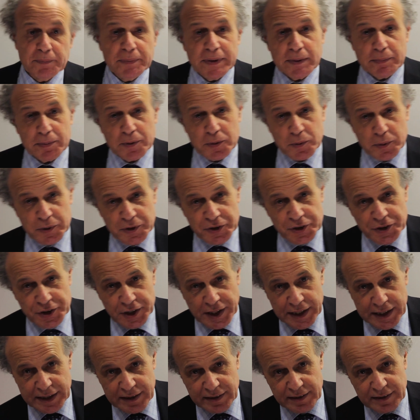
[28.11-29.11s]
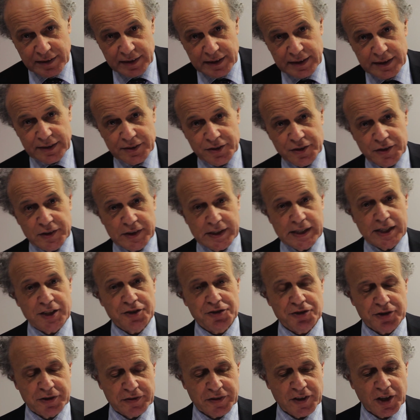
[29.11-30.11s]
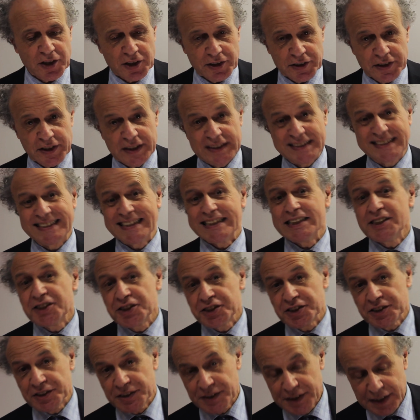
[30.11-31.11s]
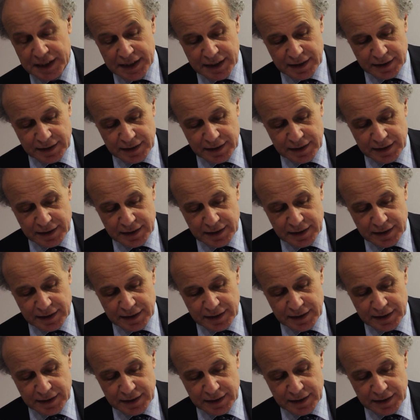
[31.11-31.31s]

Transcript: people would say that it's the history of colonization